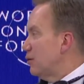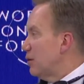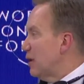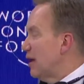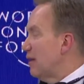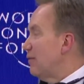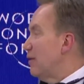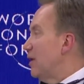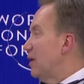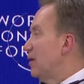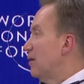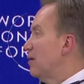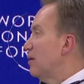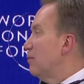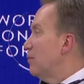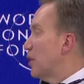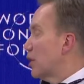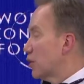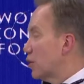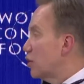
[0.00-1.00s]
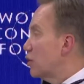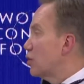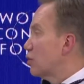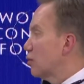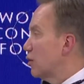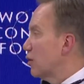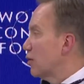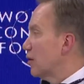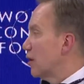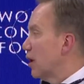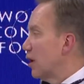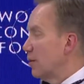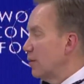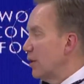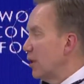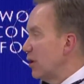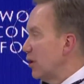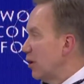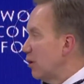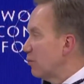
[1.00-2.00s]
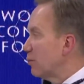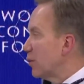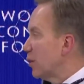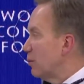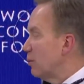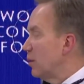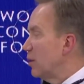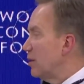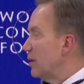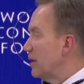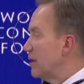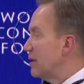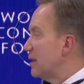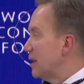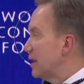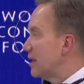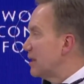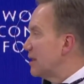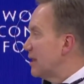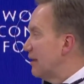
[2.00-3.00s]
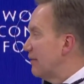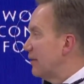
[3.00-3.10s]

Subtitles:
you have a much stronger army now, probably the 6th,